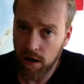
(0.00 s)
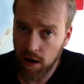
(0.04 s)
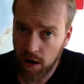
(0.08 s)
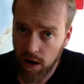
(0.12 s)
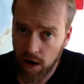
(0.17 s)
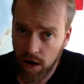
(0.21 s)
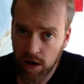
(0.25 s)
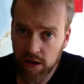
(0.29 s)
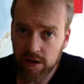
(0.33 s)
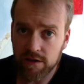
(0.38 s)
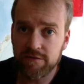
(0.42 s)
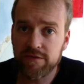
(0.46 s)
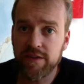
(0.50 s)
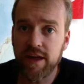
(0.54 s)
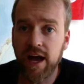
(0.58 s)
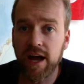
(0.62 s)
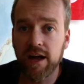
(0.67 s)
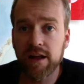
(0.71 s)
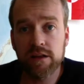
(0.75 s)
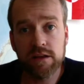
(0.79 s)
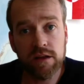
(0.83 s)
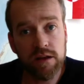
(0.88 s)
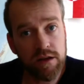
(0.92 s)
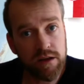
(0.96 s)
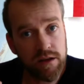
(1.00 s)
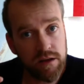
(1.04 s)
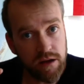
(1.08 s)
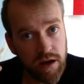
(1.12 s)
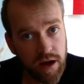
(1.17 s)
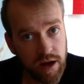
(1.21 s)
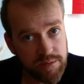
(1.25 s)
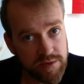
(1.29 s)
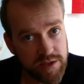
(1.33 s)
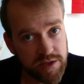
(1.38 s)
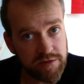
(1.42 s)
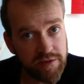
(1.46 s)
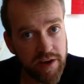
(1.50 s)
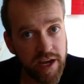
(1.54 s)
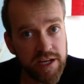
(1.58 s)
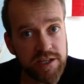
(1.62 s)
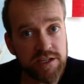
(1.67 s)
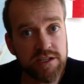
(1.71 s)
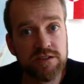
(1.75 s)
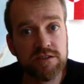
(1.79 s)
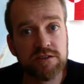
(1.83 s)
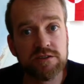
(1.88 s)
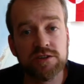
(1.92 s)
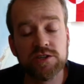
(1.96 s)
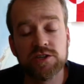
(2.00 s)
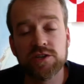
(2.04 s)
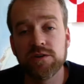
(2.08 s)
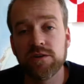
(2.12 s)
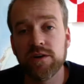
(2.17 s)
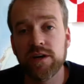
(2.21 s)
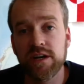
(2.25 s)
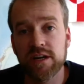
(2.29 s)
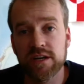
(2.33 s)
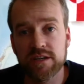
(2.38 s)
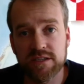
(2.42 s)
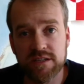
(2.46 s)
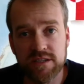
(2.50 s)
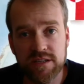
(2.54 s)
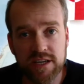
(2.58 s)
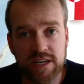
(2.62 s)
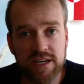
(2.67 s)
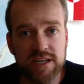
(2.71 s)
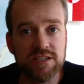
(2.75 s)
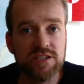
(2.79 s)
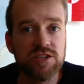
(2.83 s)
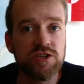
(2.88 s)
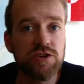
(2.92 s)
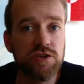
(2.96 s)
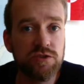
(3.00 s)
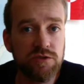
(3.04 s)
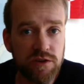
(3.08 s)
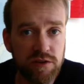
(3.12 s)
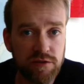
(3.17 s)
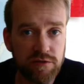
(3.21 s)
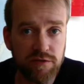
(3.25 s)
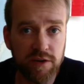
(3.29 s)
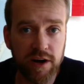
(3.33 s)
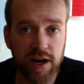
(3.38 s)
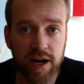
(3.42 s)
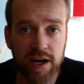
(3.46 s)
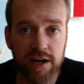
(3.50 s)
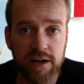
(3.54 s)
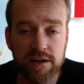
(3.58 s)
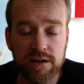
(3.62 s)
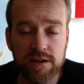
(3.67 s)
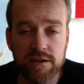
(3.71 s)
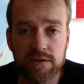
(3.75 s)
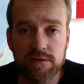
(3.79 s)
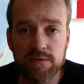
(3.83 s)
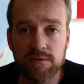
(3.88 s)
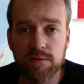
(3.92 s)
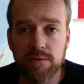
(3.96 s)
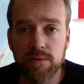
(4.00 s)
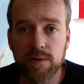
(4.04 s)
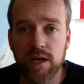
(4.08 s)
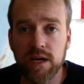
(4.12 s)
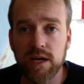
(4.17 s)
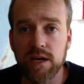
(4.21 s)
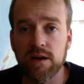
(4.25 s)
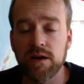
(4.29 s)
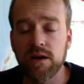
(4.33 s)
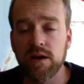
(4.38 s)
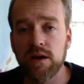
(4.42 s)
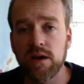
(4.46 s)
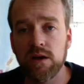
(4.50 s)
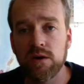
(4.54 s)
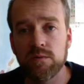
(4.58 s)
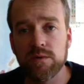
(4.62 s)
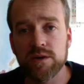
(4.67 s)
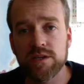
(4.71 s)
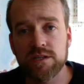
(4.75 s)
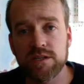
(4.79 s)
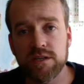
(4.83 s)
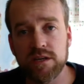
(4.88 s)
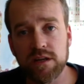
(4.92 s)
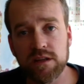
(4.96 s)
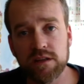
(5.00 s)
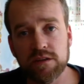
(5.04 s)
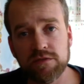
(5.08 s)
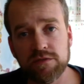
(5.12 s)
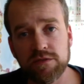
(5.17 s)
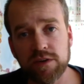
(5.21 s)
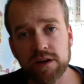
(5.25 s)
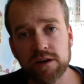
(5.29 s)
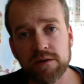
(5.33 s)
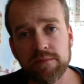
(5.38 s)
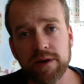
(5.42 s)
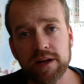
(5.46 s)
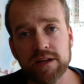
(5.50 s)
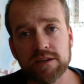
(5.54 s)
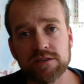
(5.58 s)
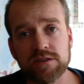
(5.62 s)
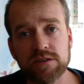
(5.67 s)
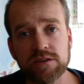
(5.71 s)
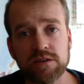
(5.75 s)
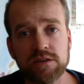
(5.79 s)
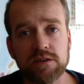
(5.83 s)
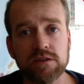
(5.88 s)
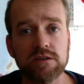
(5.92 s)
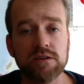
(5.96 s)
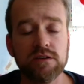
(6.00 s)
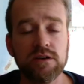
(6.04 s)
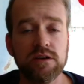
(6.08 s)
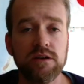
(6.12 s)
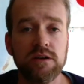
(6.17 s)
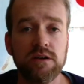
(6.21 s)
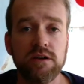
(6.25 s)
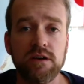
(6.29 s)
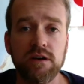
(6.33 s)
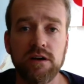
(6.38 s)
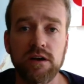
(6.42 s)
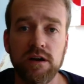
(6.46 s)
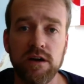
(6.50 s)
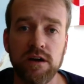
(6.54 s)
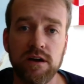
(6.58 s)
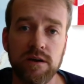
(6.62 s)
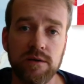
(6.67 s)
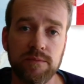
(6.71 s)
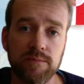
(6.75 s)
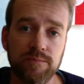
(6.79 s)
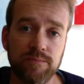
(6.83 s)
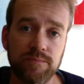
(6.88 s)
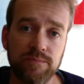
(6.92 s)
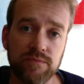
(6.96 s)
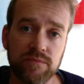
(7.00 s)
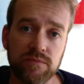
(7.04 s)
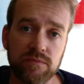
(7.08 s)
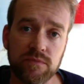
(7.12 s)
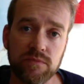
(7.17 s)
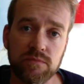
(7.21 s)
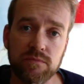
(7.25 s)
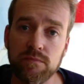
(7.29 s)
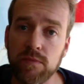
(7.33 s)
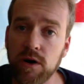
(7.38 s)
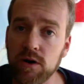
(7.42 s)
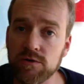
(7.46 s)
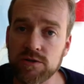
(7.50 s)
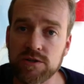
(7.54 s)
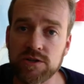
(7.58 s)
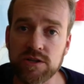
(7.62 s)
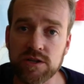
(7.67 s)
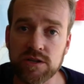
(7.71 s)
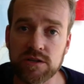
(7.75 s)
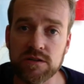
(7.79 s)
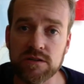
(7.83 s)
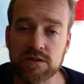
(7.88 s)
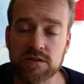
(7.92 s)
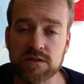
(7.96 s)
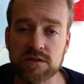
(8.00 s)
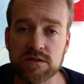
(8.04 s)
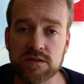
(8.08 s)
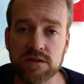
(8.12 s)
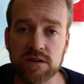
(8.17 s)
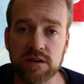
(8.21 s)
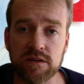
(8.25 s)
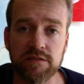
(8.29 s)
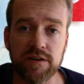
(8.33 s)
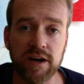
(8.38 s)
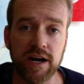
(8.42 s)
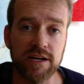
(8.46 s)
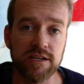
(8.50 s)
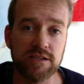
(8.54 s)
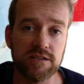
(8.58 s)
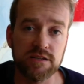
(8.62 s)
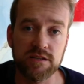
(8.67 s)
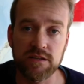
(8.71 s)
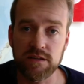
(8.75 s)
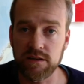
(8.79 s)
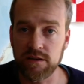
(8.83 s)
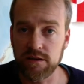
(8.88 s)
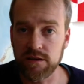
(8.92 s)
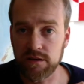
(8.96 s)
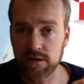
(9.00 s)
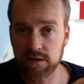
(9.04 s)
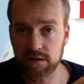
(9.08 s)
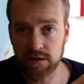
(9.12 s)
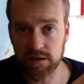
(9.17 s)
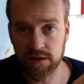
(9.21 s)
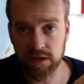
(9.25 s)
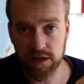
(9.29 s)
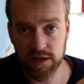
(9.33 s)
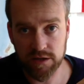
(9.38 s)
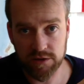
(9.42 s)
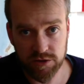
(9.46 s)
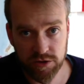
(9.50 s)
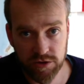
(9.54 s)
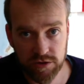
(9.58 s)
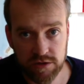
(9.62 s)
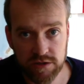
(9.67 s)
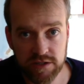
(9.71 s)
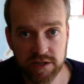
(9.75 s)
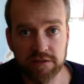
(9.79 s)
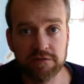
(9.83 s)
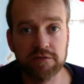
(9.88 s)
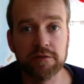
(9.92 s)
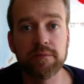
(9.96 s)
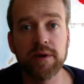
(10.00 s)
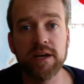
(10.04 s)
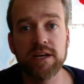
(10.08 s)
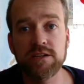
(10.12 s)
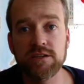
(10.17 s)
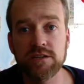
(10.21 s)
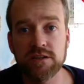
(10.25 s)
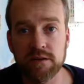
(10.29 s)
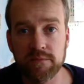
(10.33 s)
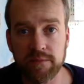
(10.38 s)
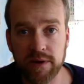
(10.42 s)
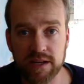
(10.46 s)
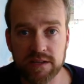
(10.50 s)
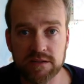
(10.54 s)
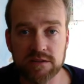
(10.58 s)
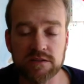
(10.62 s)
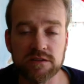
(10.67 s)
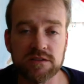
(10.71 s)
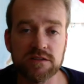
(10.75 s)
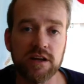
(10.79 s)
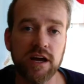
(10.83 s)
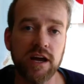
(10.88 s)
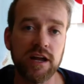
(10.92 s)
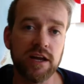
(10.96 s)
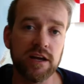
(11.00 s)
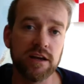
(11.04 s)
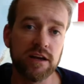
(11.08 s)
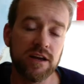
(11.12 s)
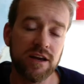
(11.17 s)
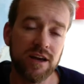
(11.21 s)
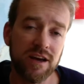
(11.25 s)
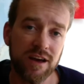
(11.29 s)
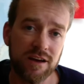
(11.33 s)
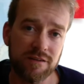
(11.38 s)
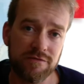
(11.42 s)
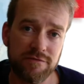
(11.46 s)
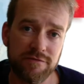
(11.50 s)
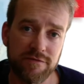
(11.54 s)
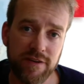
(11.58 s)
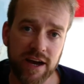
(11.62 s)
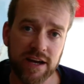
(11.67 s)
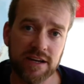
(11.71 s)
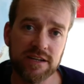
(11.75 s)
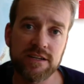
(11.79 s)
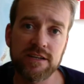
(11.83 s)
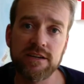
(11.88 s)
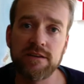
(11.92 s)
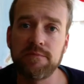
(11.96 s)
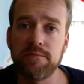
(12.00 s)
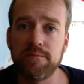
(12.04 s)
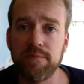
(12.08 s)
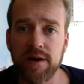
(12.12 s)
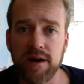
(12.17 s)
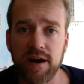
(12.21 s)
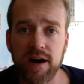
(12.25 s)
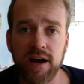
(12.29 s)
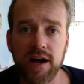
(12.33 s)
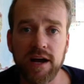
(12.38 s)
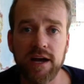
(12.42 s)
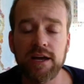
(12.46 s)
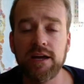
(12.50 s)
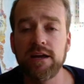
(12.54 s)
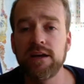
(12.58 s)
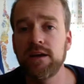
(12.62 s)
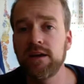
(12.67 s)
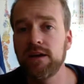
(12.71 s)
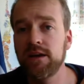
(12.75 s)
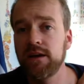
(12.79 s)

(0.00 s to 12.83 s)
All of that observations are showing us is unified. We see the fundamental motions of ice, the internal deformation, the basal sliding, affected by